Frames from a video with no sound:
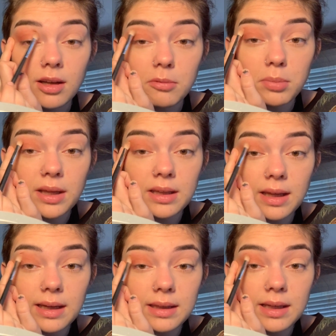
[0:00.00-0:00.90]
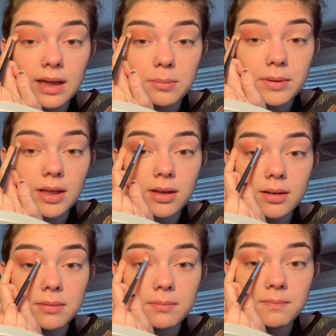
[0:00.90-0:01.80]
and blend lightly up there.